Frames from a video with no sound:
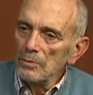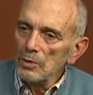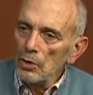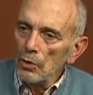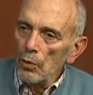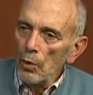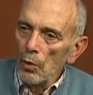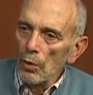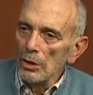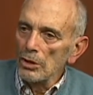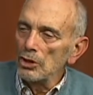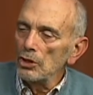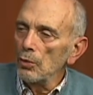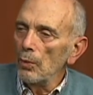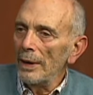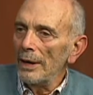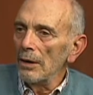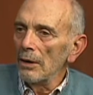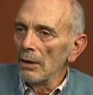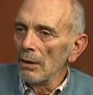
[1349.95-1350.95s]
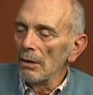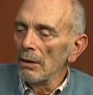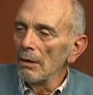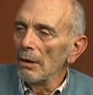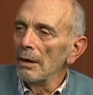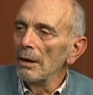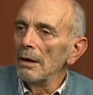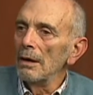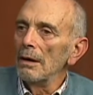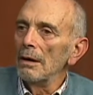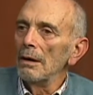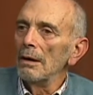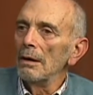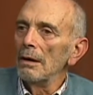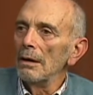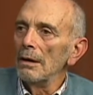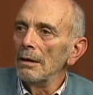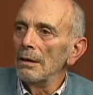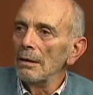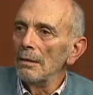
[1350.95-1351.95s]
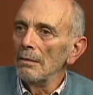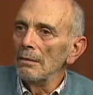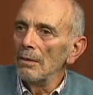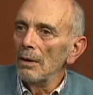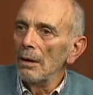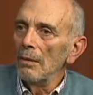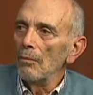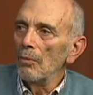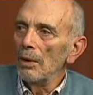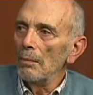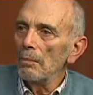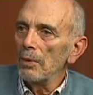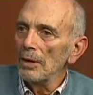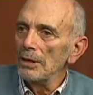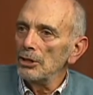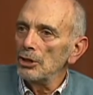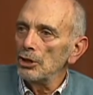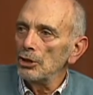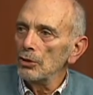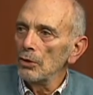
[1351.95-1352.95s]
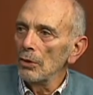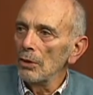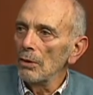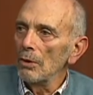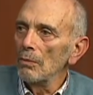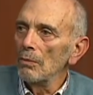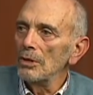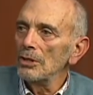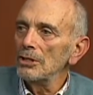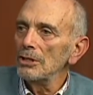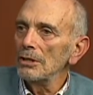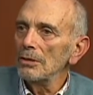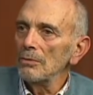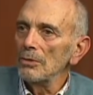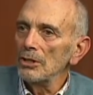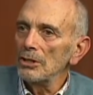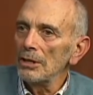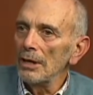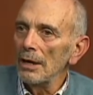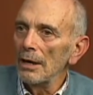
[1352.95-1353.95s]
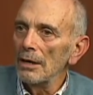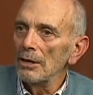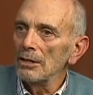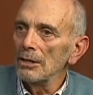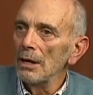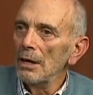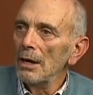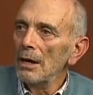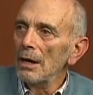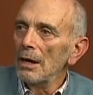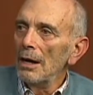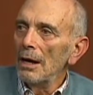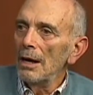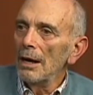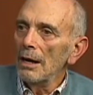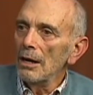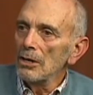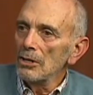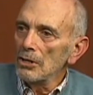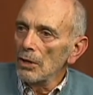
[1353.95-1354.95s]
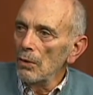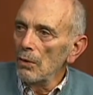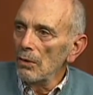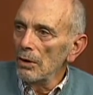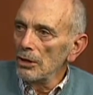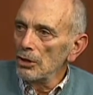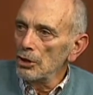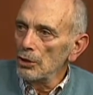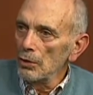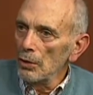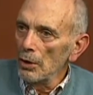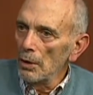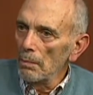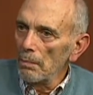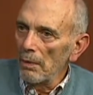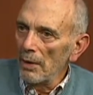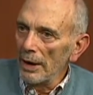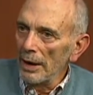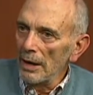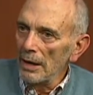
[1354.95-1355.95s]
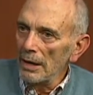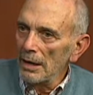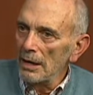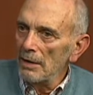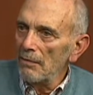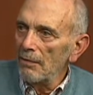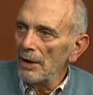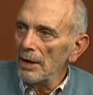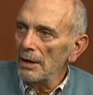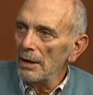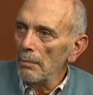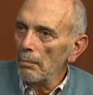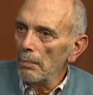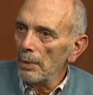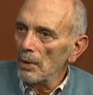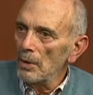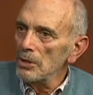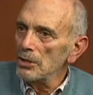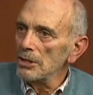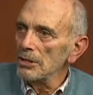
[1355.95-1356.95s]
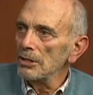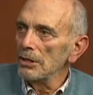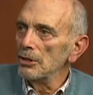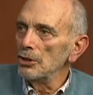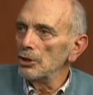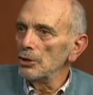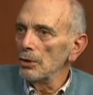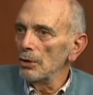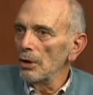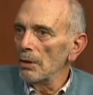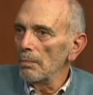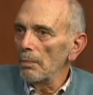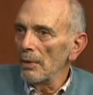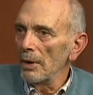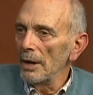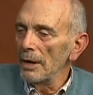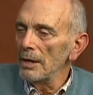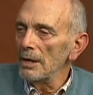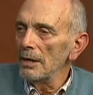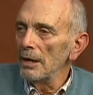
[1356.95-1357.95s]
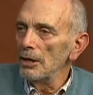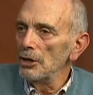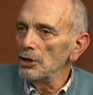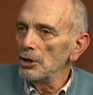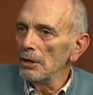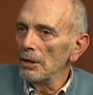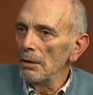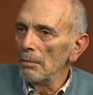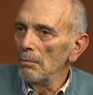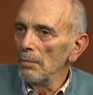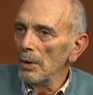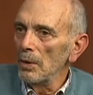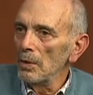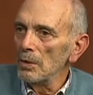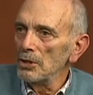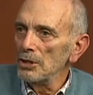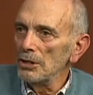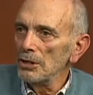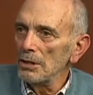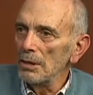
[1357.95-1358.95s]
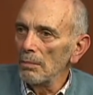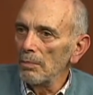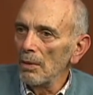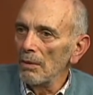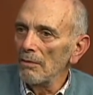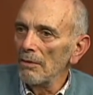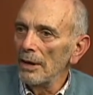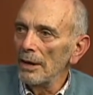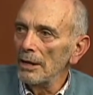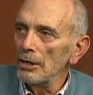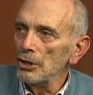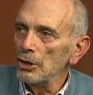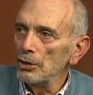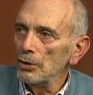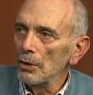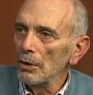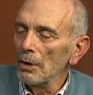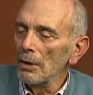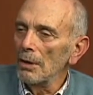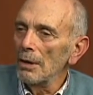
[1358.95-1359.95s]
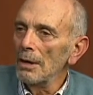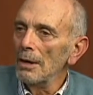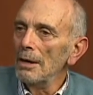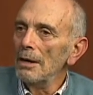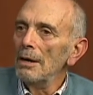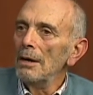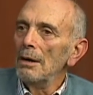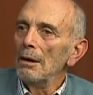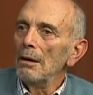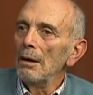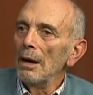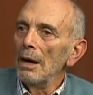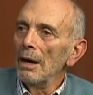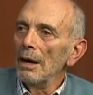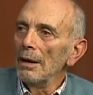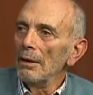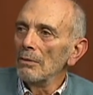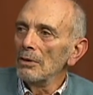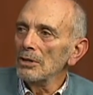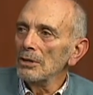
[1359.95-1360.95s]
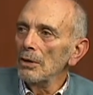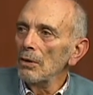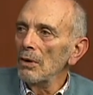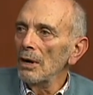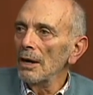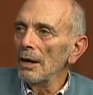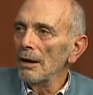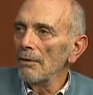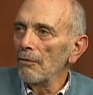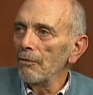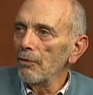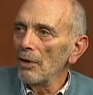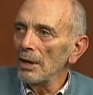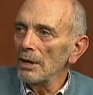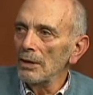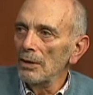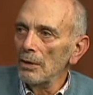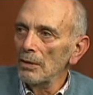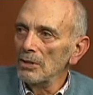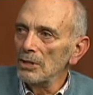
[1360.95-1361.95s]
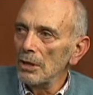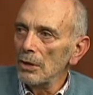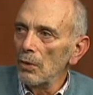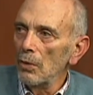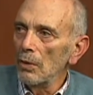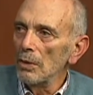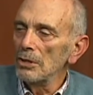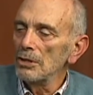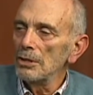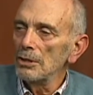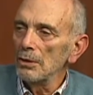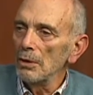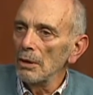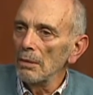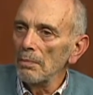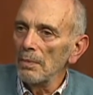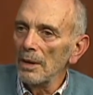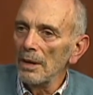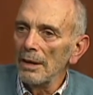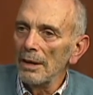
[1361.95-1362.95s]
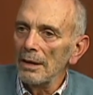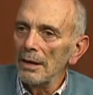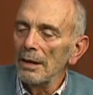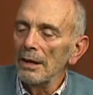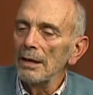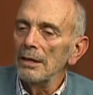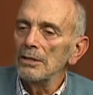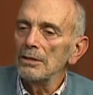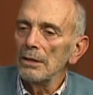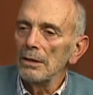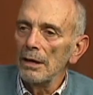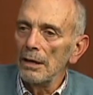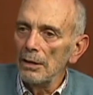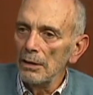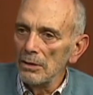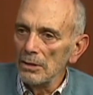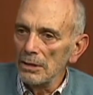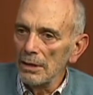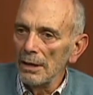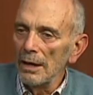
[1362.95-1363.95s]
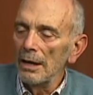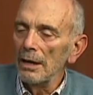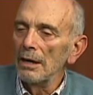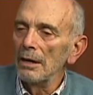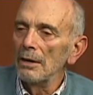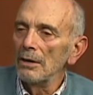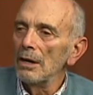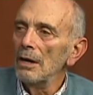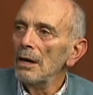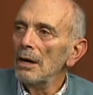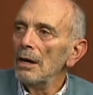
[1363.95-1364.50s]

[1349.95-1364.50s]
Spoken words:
corn sweetener and it replaced sugar, which Hires owned a sugar plantation. In fact, he purchased a sugar plantation and mill just to provide sugar. There was no high fructose corn syrup in that day, so they used that in their.